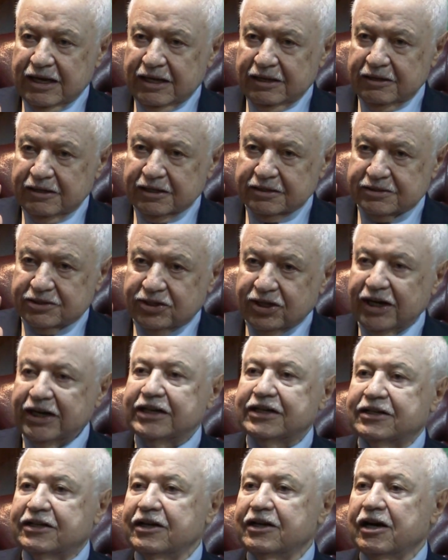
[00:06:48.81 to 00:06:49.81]
the
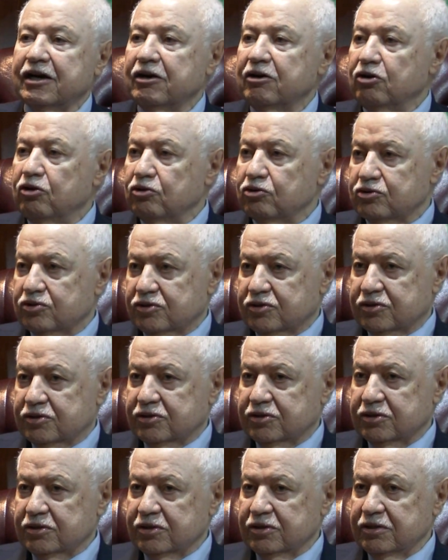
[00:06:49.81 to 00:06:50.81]
stricter
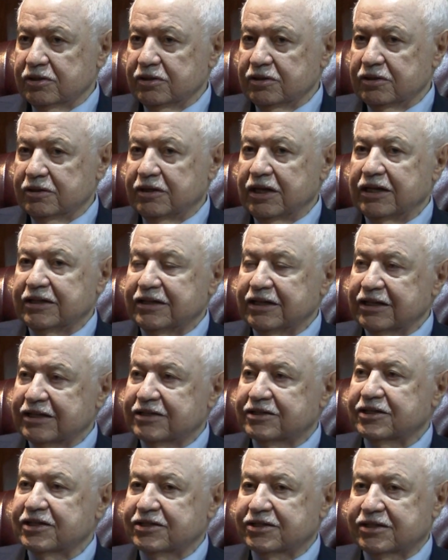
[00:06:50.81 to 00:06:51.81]
laws that
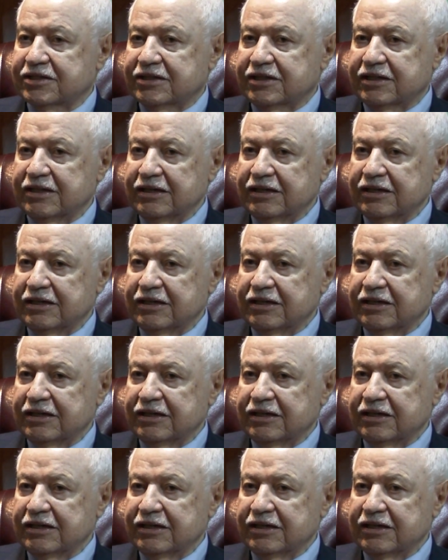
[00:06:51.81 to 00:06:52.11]
exist